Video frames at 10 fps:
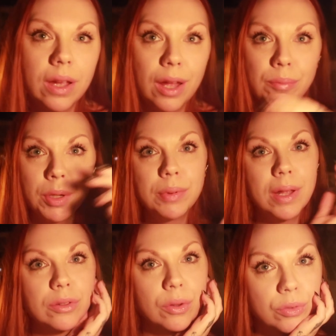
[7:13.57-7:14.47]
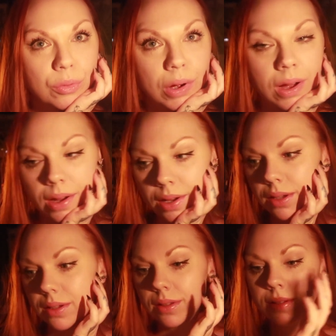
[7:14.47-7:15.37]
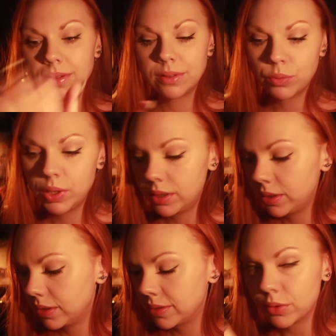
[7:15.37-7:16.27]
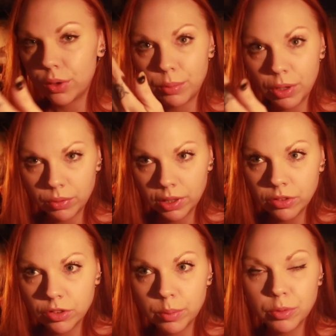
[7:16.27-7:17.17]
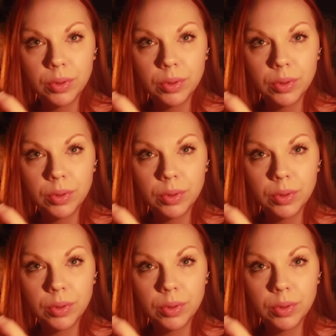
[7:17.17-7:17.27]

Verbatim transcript: And maybe that's also why this week is all about relationships,